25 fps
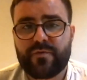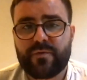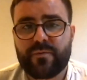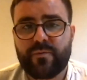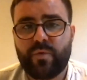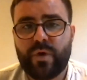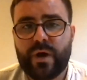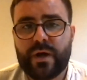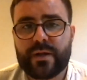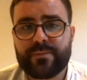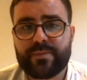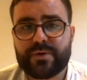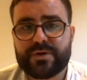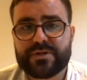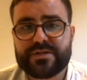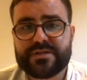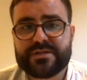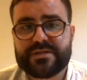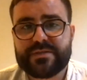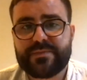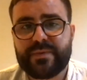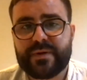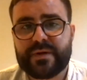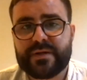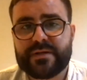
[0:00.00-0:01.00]
one
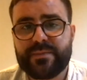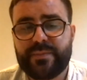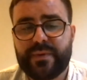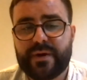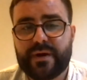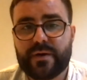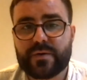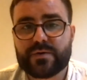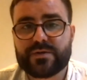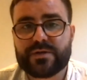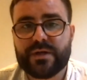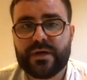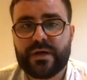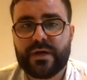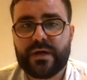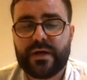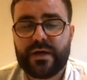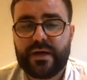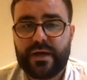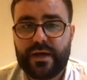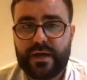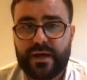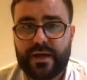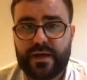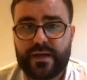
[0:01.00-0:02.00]
participant about
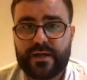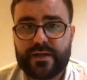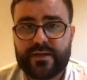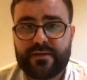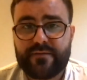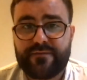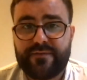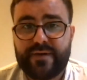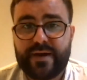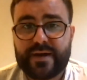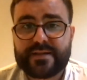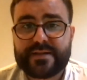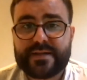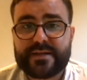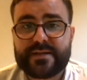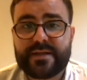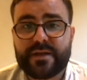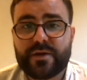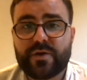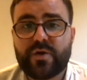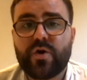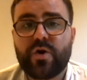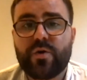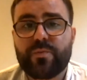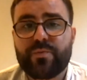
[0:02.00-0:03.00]
the fact that
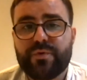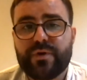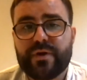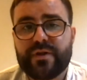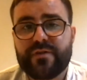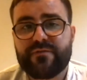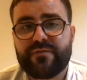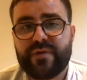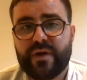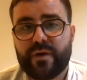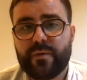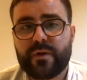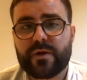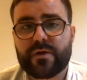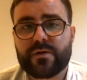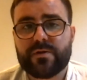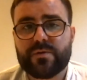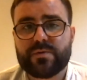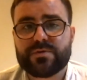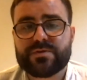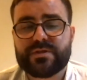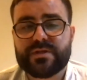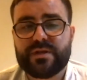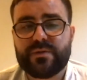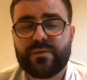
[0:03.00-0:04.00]
they cooperated very
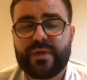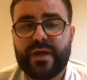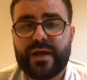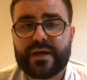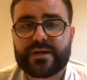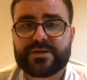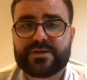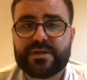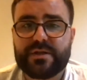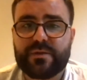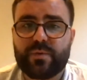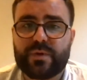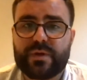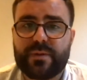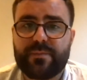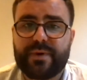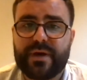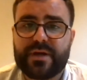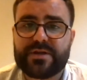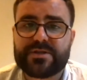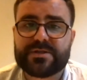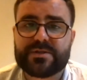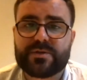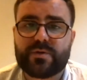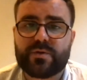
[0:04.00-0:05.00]
closely with a
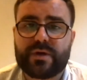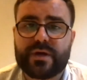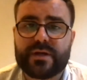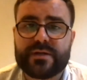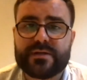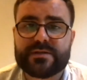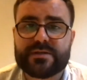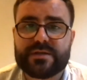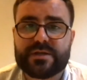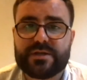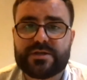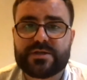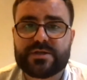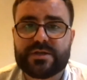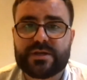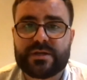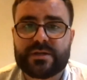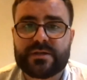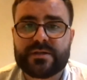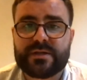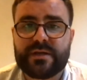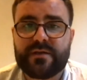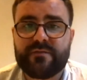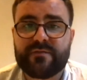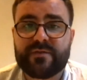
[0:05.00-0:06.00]
patient
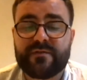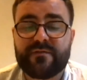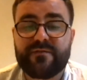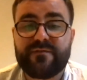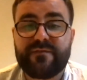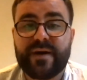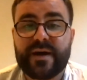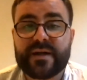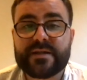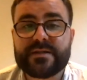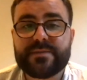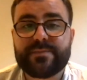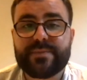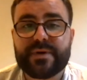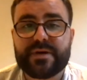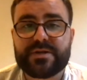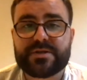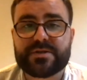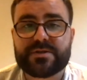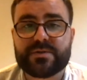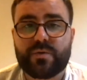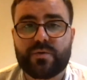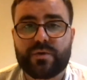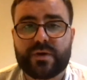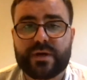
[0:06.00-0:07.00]
organization. They even fund the
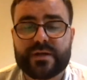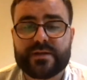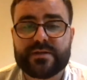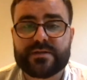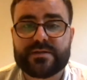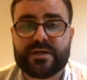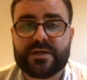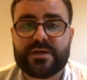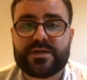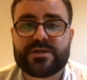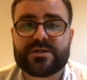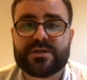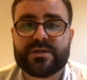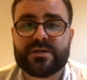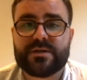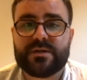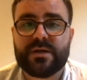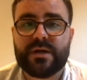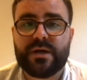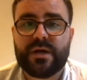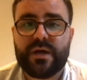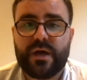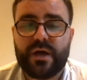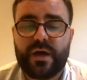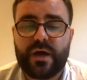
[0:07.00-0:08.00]
patient organization
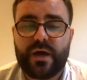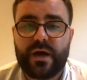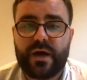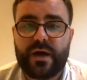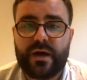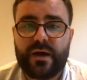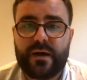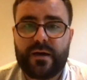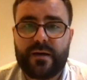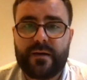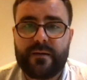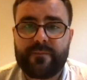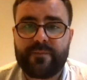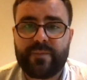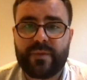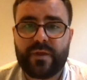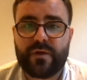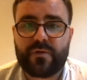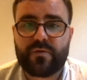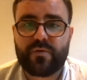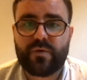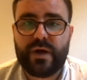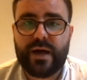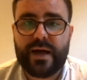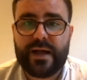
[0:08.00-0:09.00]

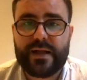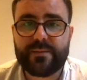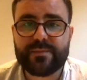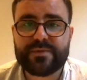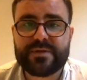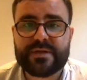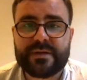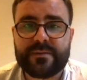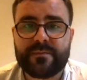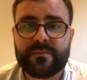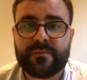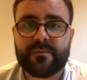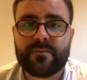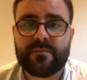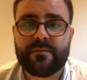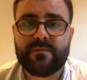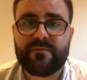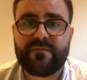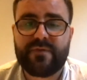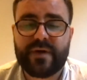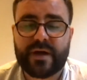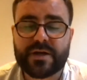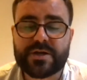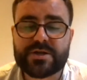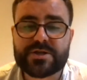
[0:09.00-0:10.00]
to help them
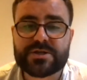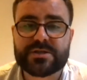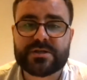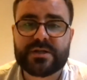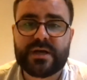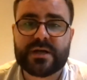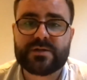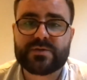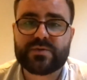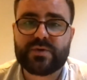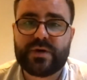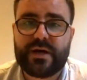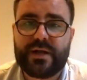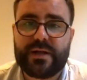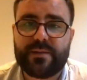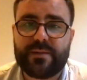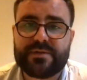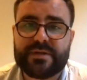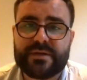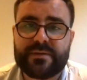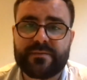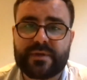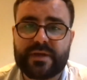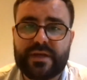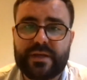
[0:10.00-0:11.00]
function and to
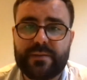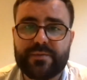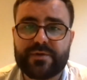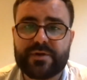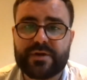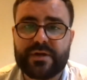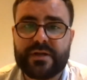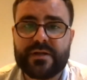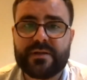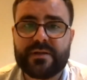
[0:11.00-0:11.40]
help them keep their